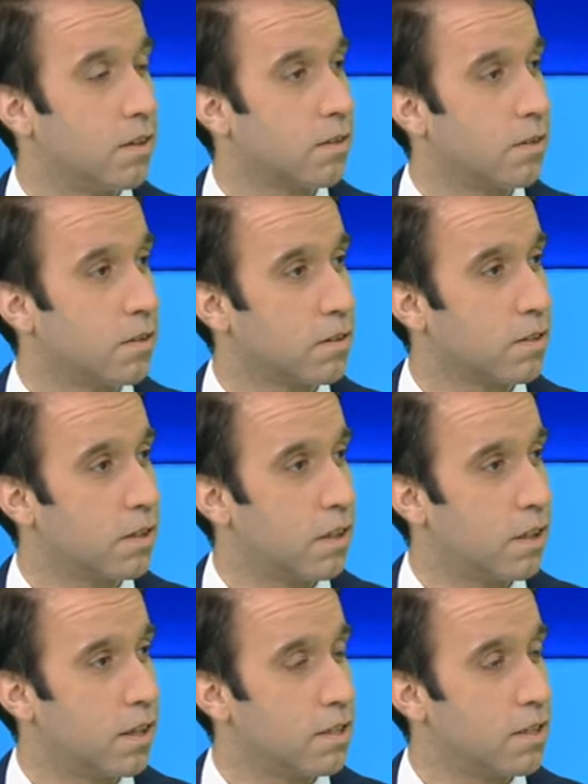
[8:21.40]
Hong Kong's
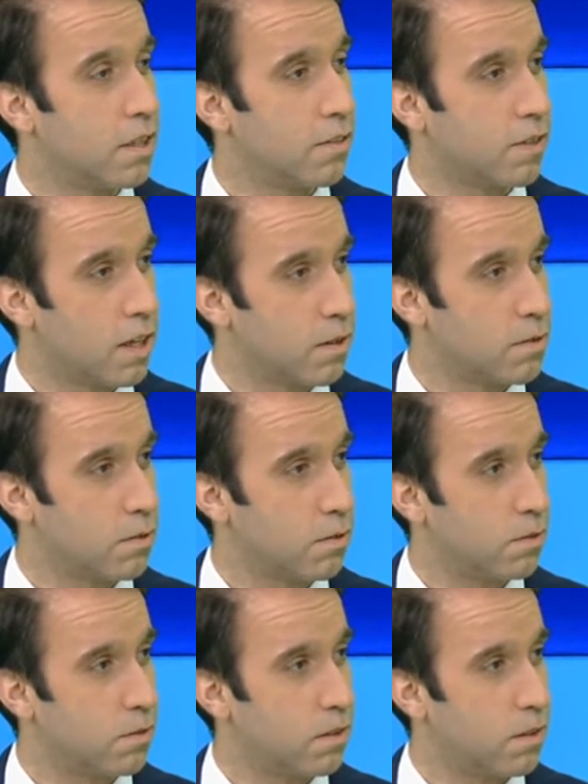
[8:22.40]
Legislative Council.
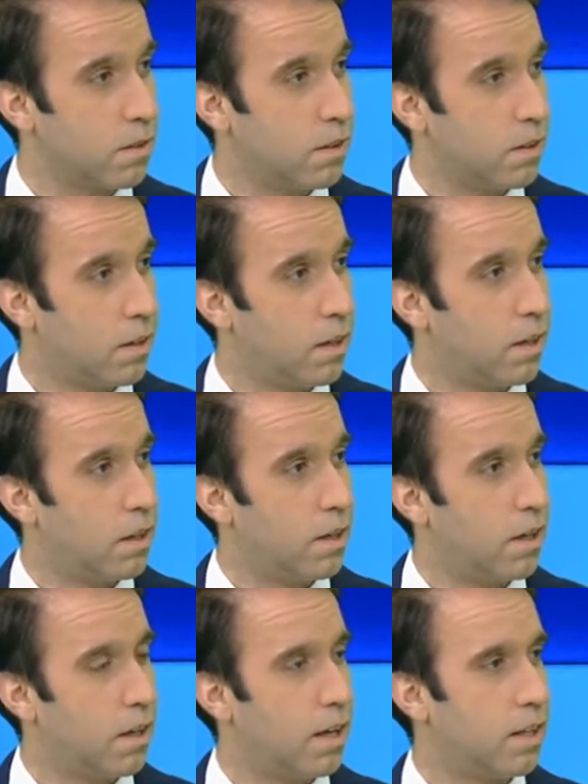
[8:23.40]

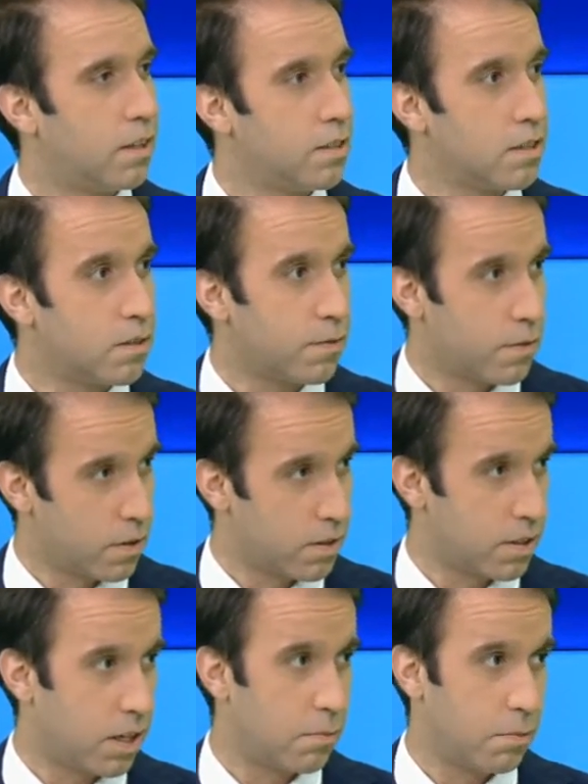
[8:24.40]
And this is the
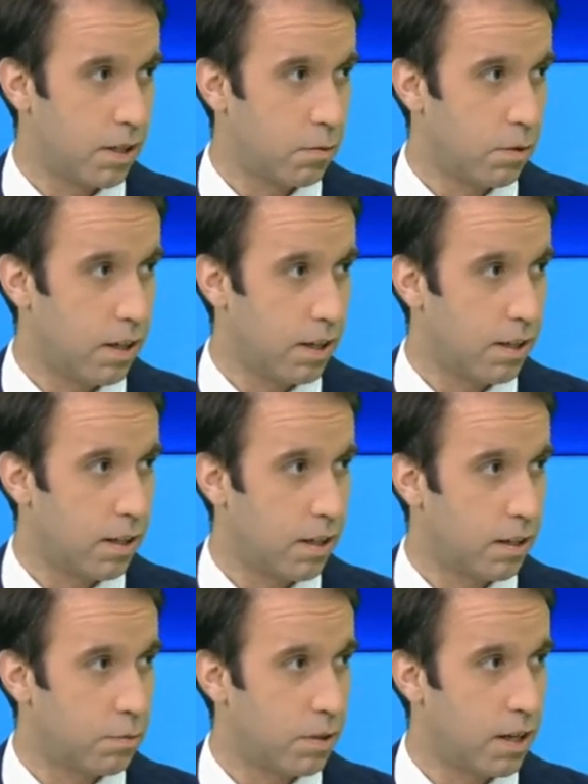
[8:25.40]
first time, by the way,
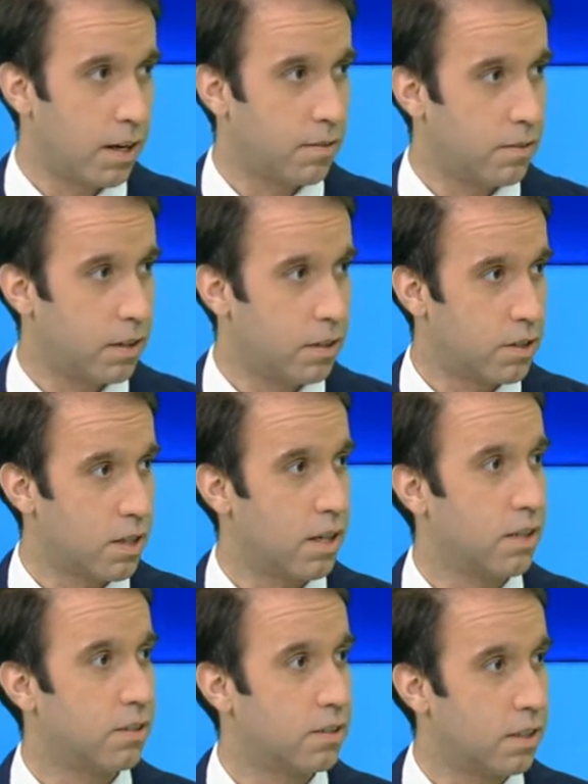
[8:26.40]
that we have a
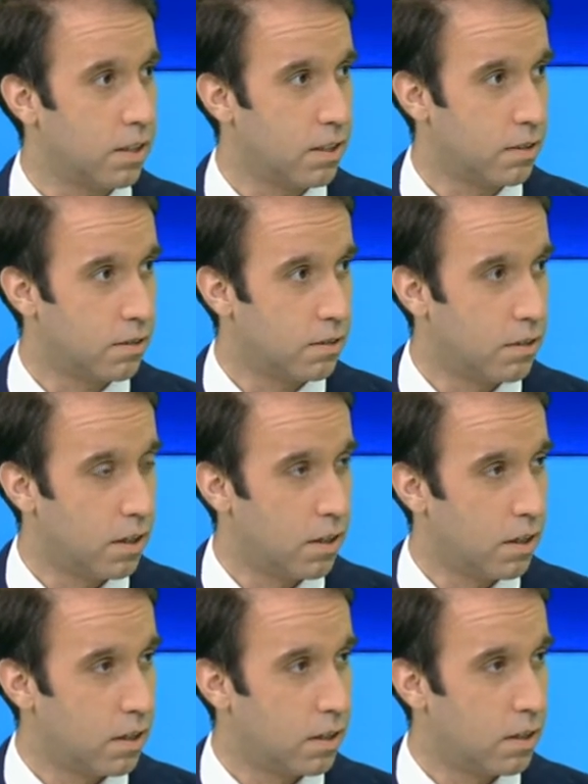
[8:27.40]
Chinese state leader
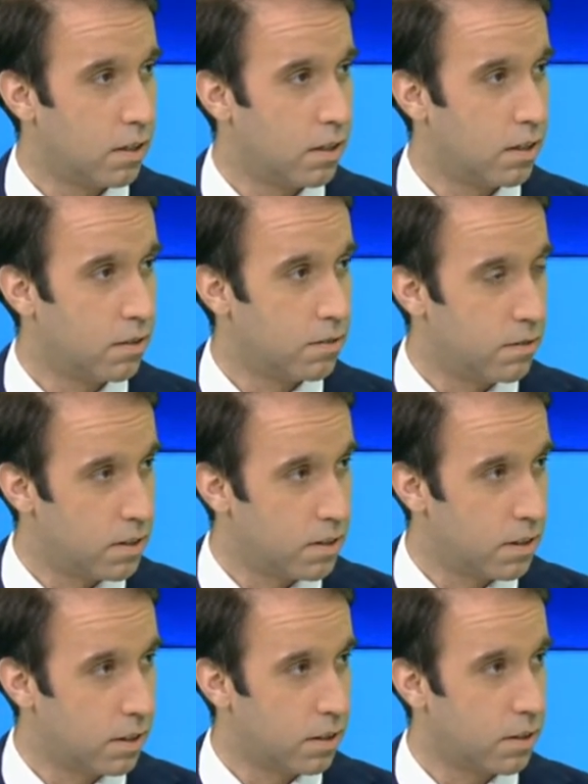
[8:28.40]

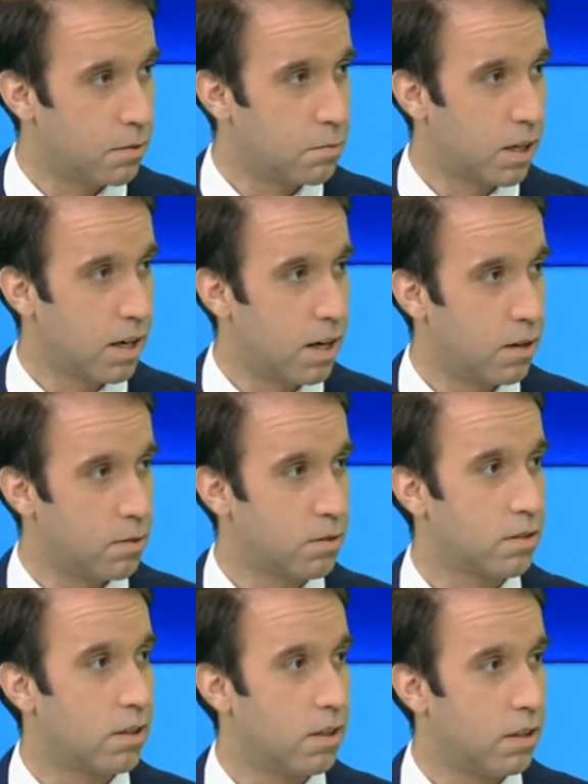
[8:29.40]
visiting
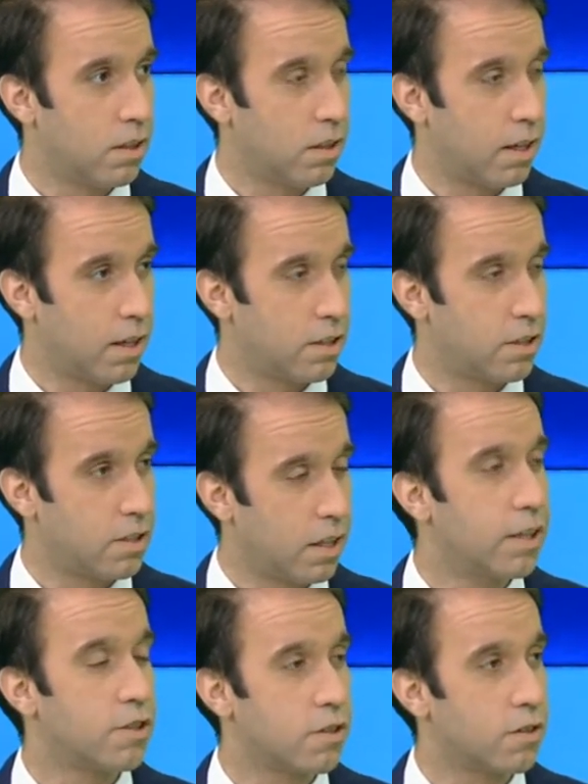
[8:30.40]
Macau's
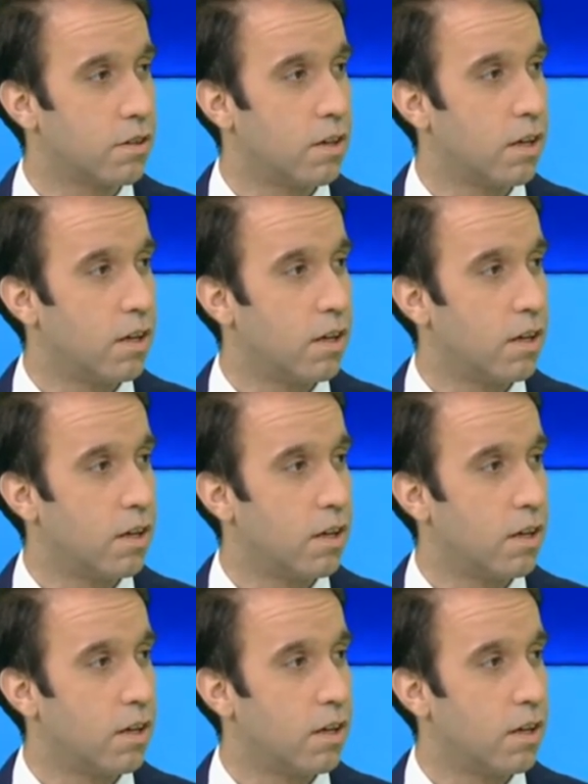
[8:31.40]
legislature.